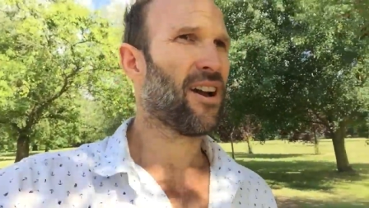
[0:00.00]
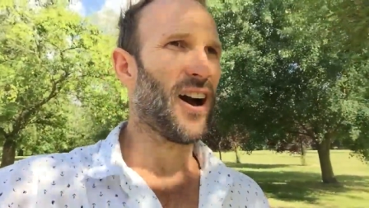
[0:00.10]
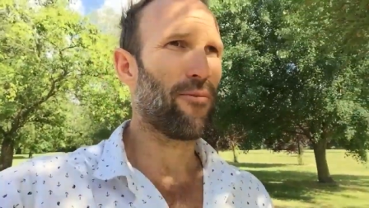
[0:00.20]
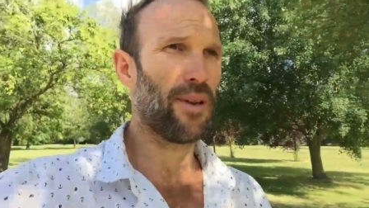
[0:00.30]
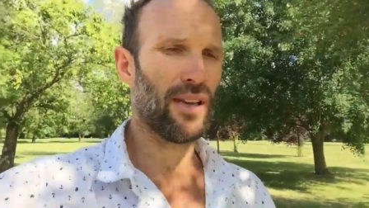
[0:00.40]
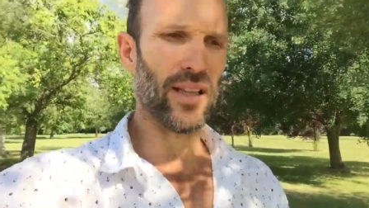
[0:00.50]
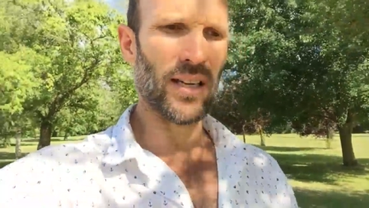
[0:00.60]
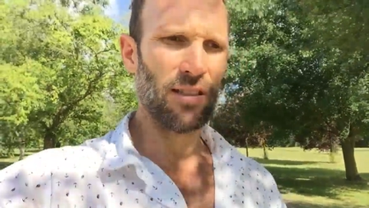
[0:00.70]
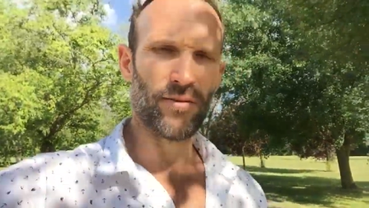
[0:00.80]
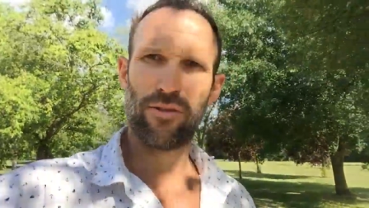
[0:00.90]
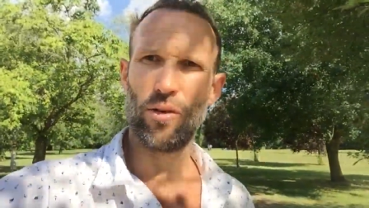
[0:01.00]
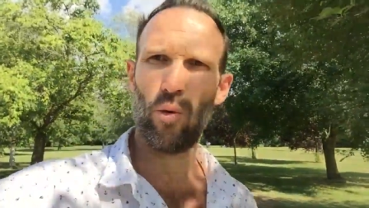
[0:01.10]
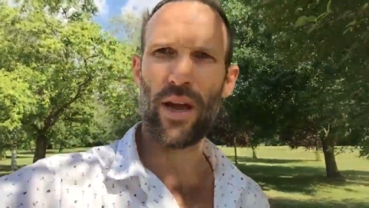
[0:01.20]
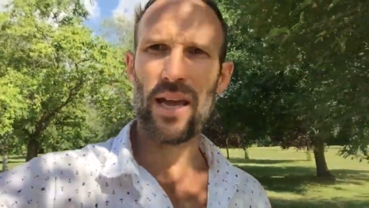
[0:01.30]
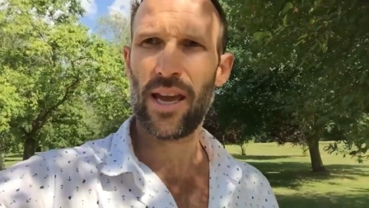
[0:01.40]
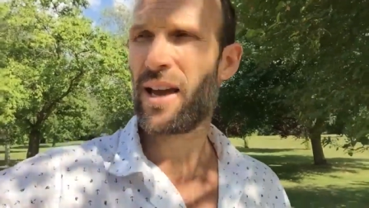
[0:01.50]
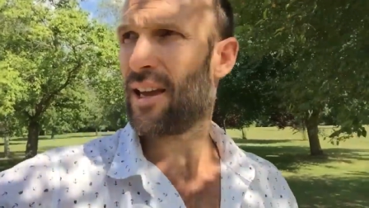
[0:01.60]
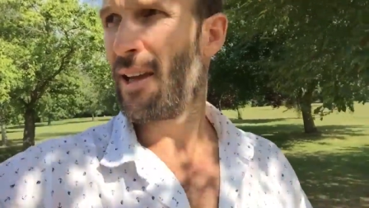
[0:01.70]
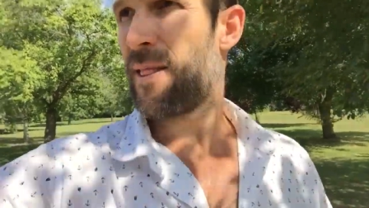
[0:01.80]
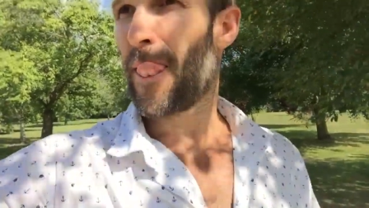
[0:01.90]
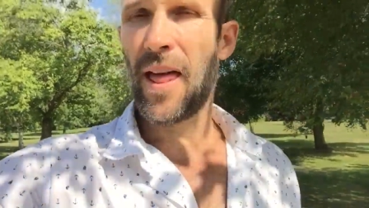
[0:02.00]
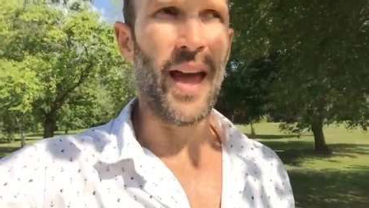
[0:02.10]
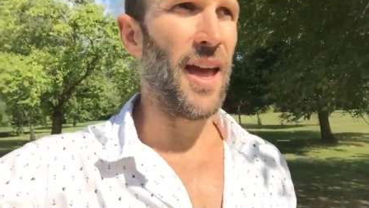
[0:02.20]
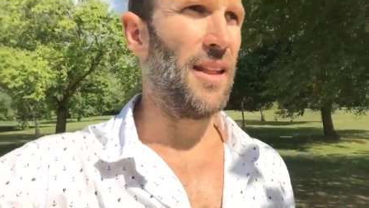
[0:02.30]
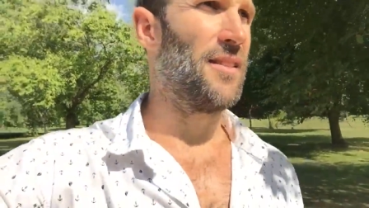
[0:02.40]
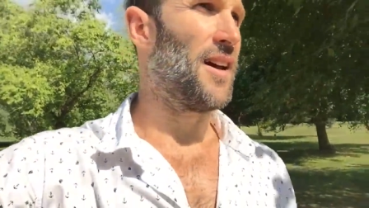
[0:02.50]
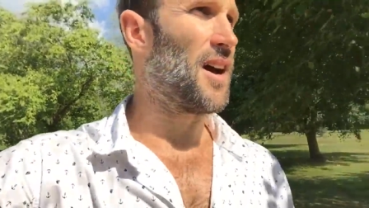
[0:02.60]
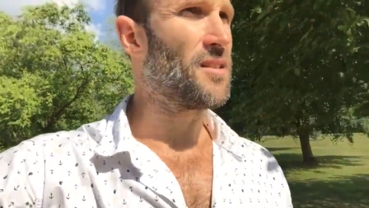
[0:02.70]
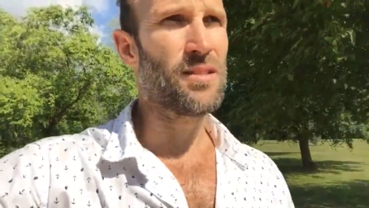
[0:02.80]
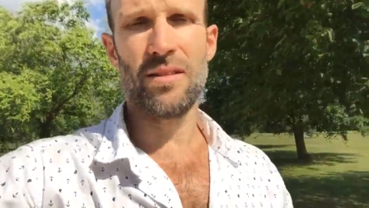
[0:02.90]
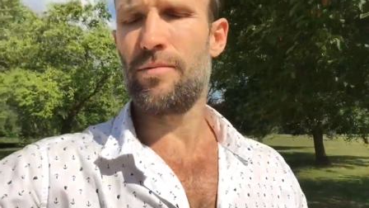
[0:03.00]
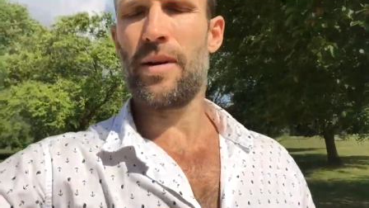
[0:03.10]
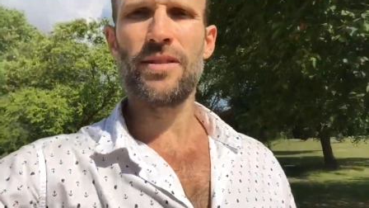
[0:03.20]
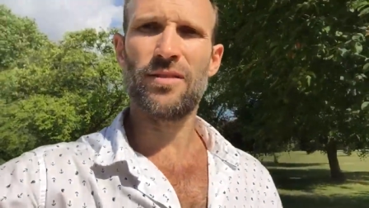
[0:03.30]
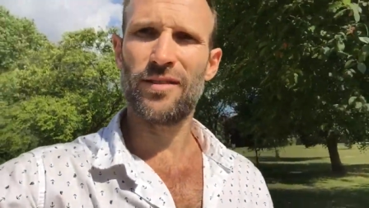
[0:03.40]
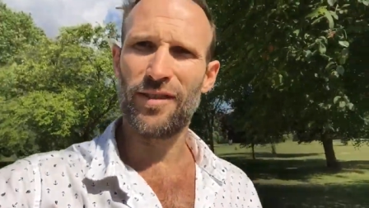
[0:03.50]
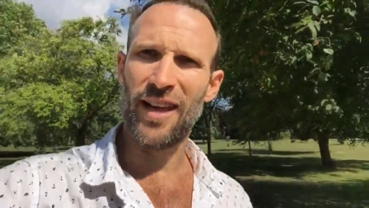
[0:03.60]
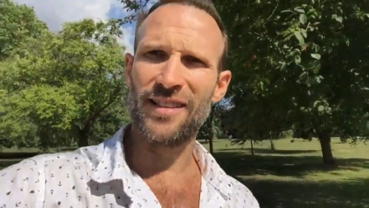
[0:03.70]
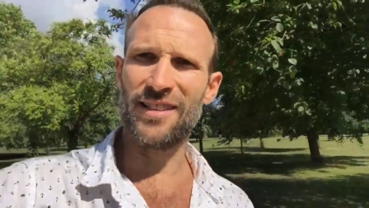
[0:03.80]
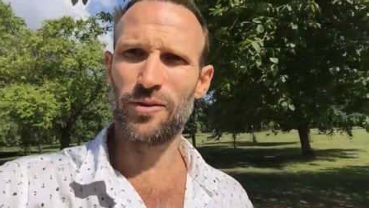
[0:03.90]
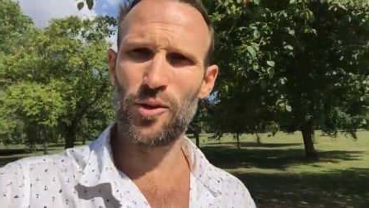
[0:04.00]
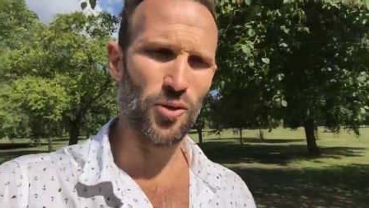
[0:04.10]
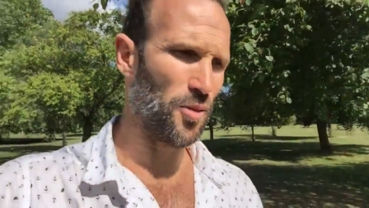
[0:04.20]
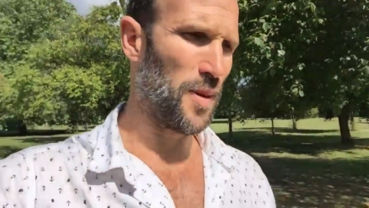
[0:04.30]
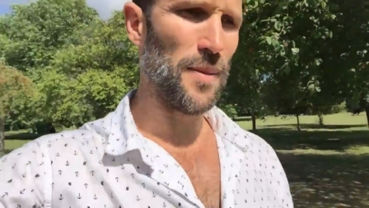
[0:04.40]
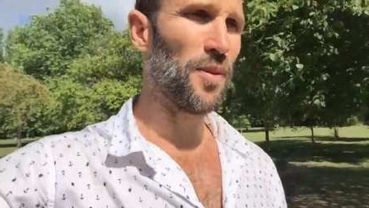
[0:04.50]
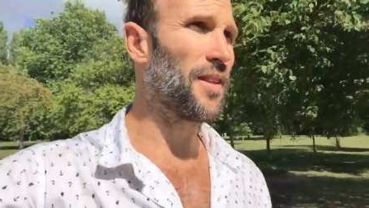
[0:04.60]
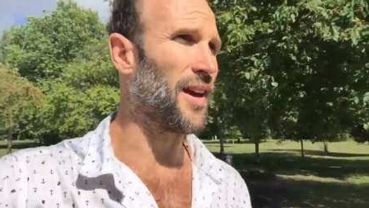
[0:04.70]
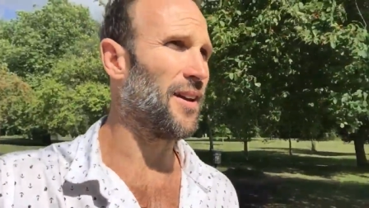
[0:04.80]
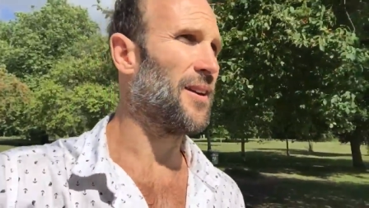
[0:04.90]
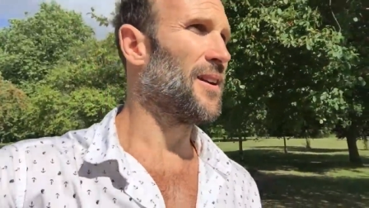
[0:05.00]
I've been in London for a week, and the hustle and bustle of London with all the people there